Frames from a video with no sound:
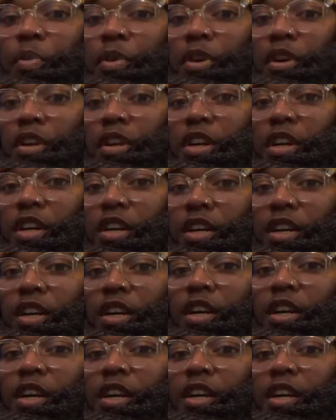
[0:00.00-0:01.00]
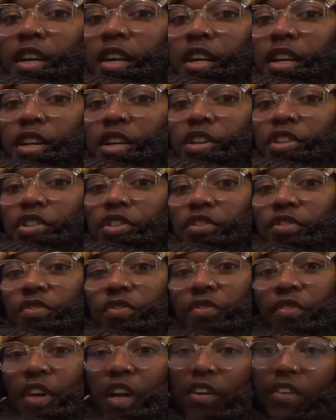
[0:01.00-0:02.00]
Book,
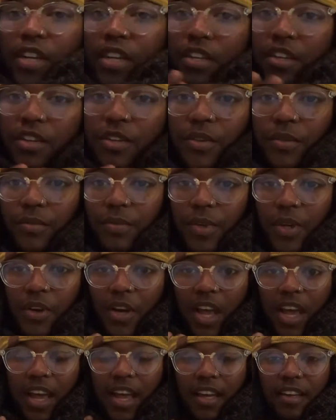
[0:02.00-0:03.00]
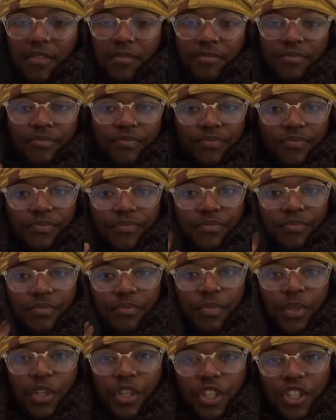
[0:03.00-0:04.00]
is very new. Okay,
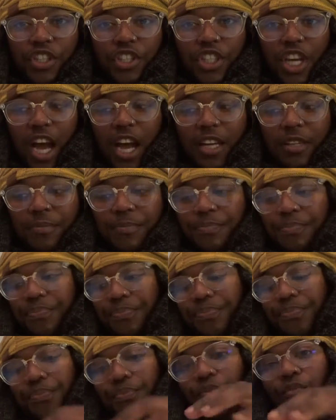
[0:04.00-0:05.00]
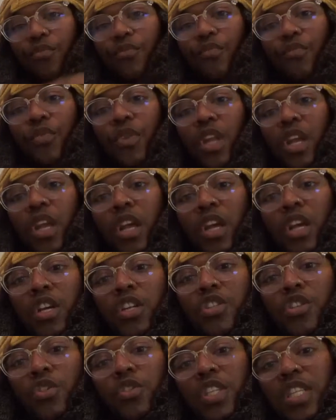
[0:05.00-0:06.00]
Book is shy.
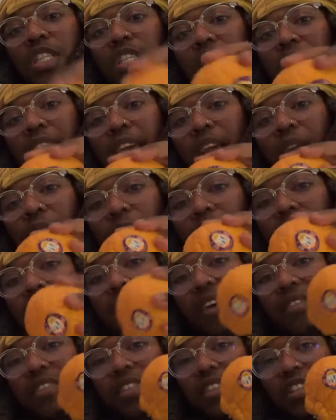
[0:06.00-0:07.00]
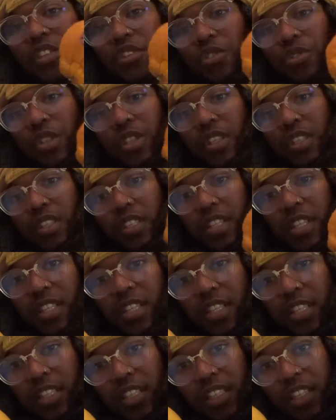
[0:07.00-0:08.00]
So today we have citrus.
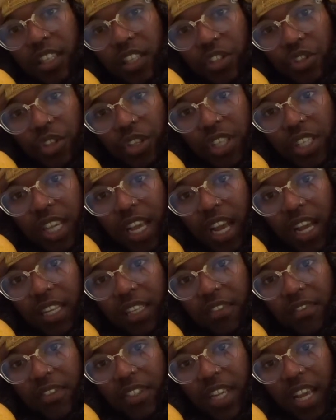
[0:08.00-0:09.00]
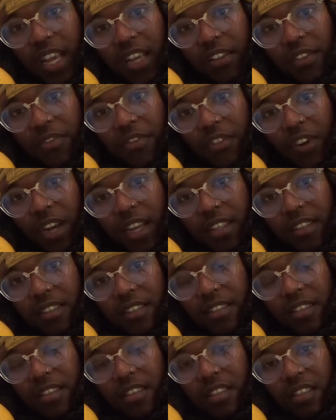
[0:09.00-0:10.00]
This is a citrus kind of day,
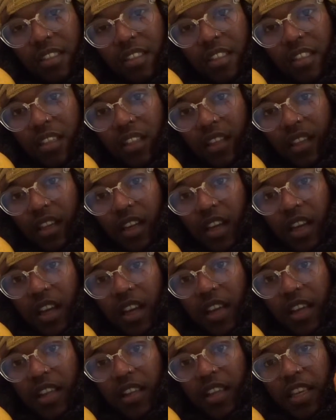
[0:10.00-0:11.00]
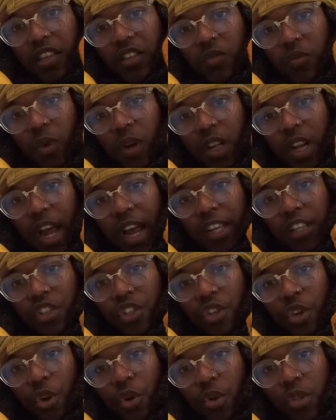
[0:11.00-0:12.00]
friends. This one, I
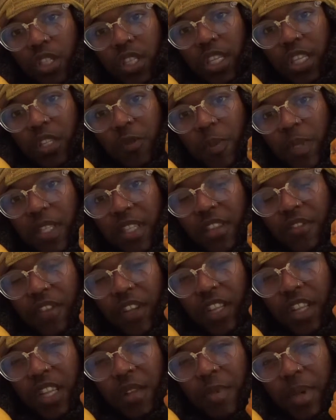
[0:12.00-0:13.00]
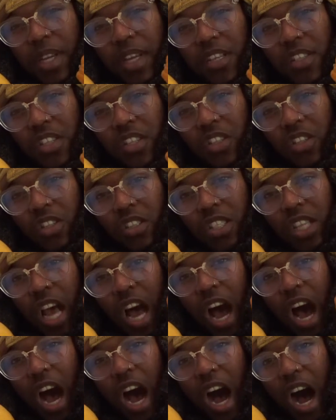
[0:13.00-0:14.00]
chose it specifically because it looked
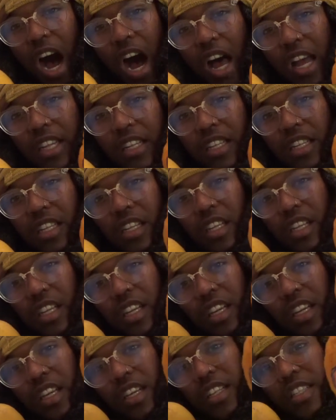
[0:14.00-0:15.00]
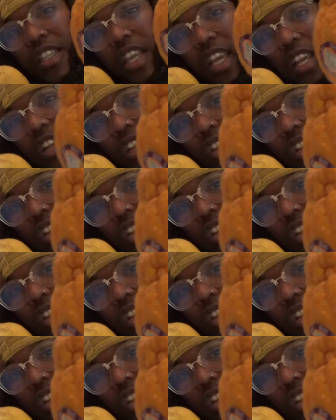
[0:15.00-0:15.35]
odd. Take